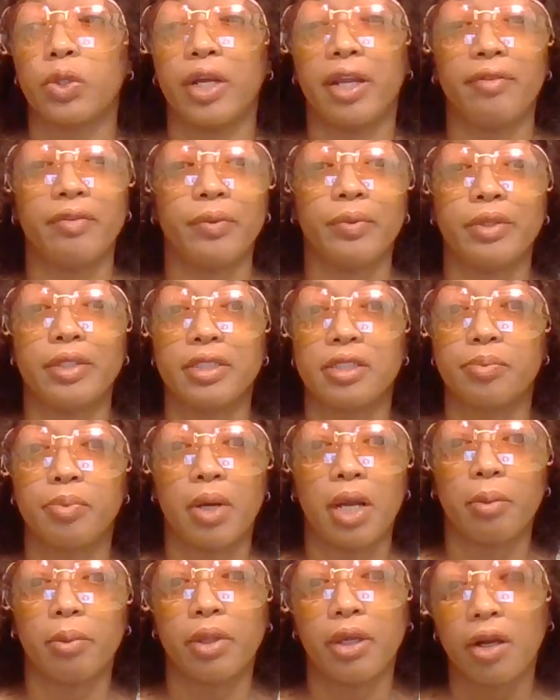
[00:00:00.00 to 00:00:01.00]
everyone has
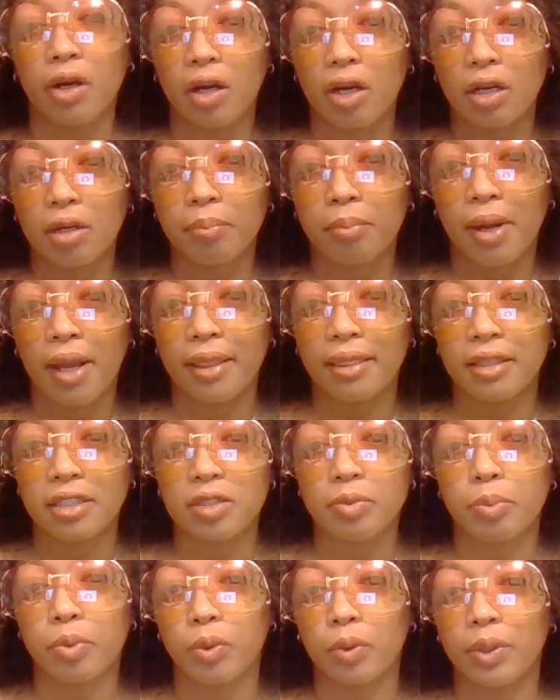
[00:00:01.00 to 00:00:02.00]
probably heard by
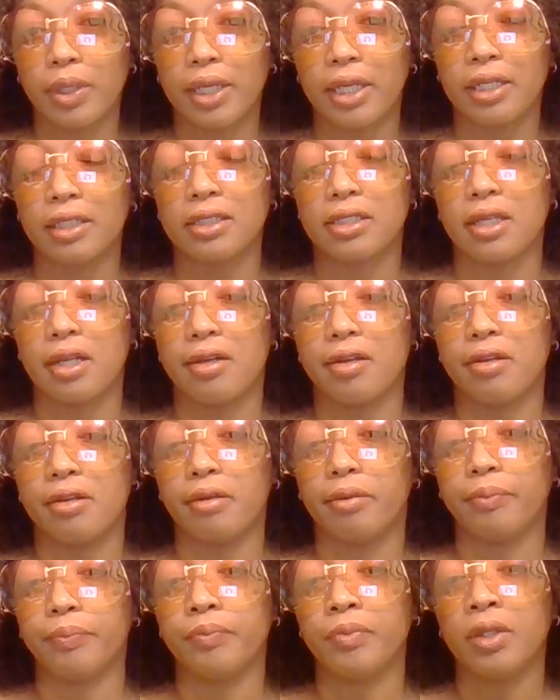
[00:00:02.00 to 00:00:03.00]
this point,
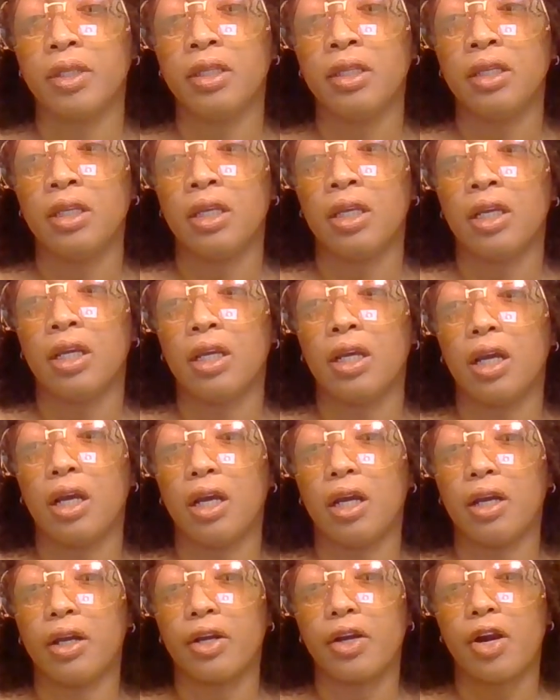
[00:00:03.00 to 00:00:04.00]

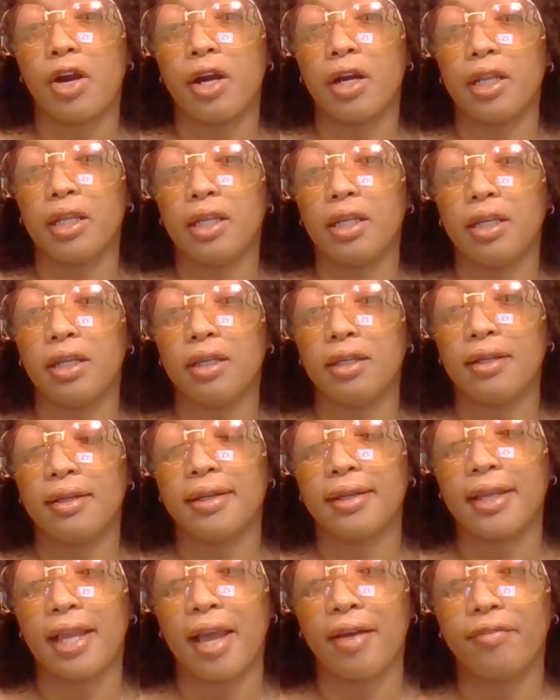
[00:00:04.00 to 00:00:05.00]
Cardi
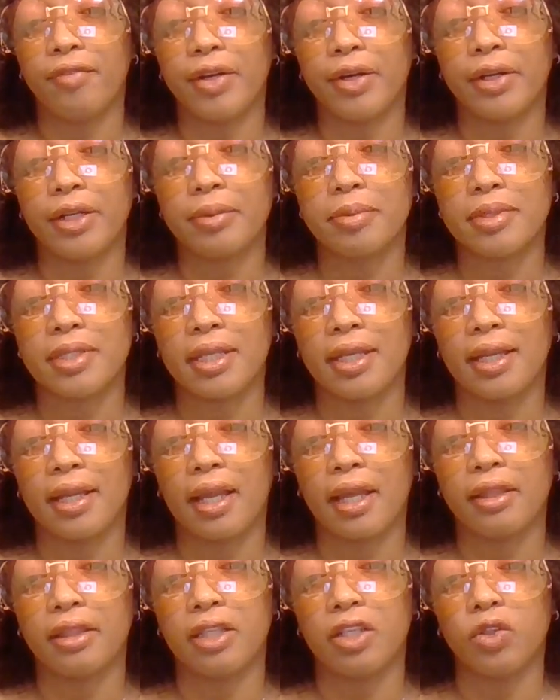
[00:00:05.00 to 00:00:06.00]
got very upset
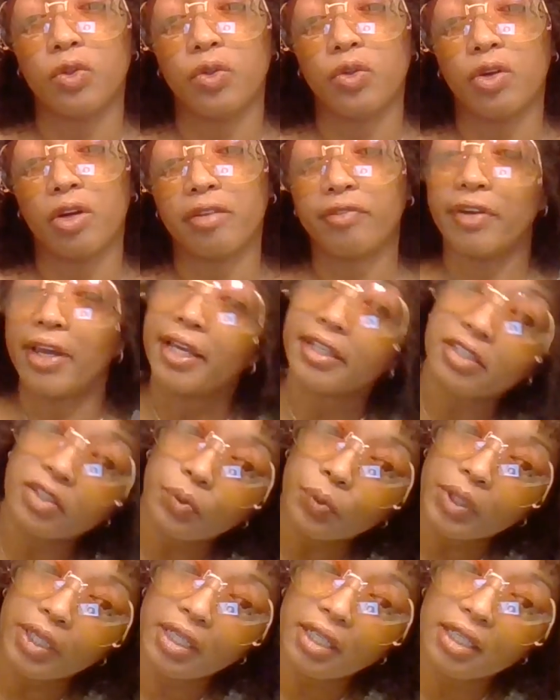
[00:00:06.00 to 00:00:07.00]
at the New York
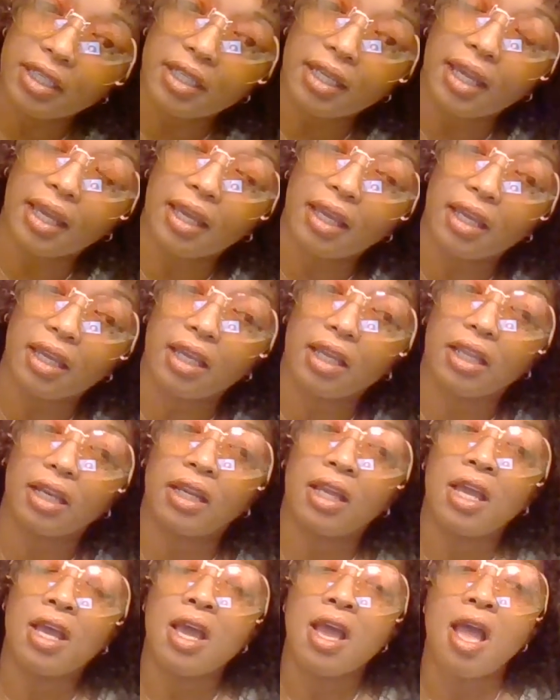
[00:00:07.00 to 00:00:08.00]
Fashion Week and
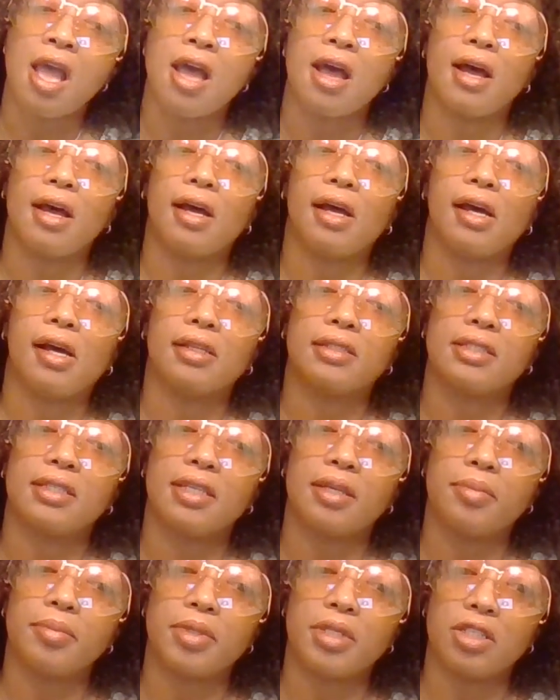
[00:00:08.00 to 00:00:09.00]

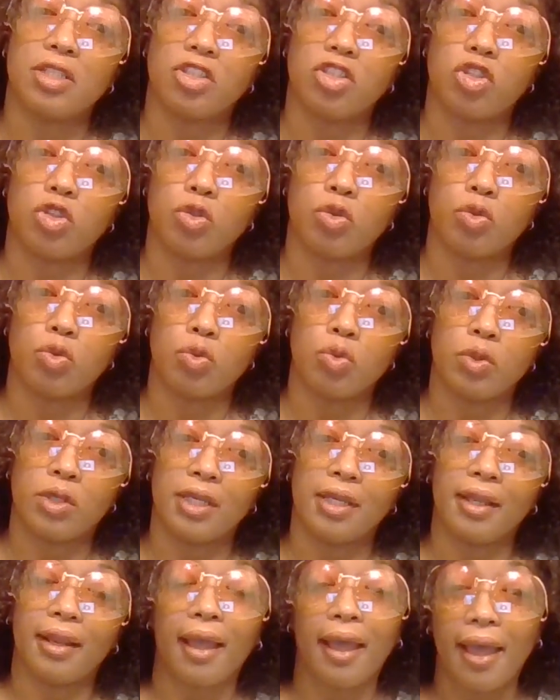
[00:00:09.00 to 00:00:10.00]
attempted to
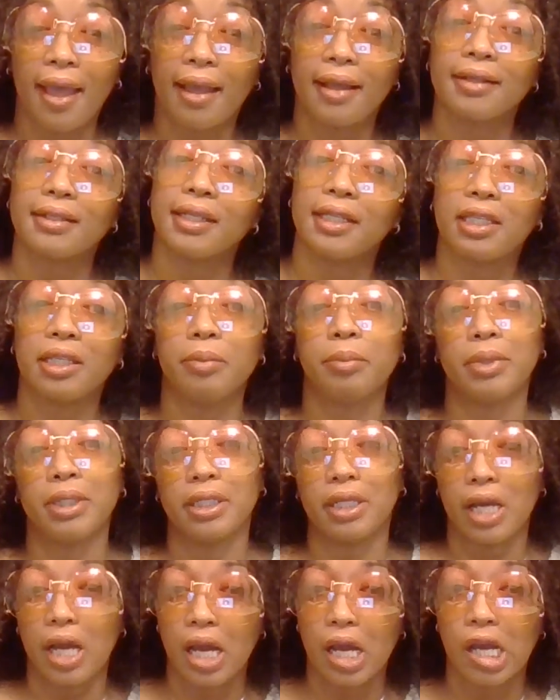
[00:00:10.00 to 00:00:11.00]
get at Nicki
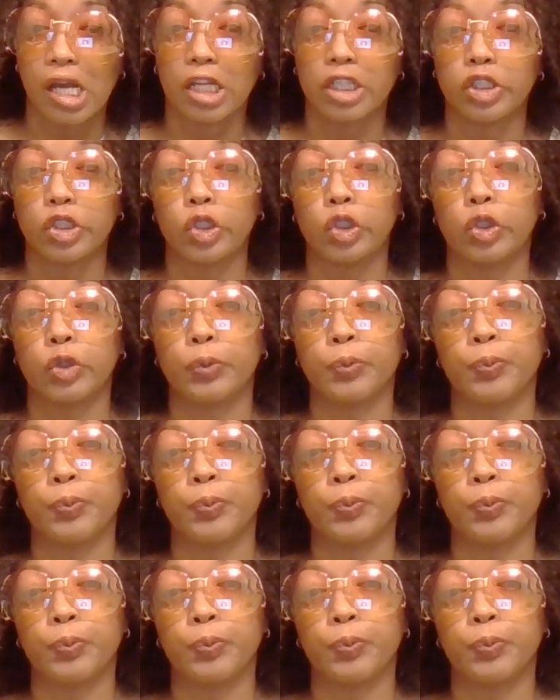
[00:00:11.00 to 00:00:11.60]
Minaj,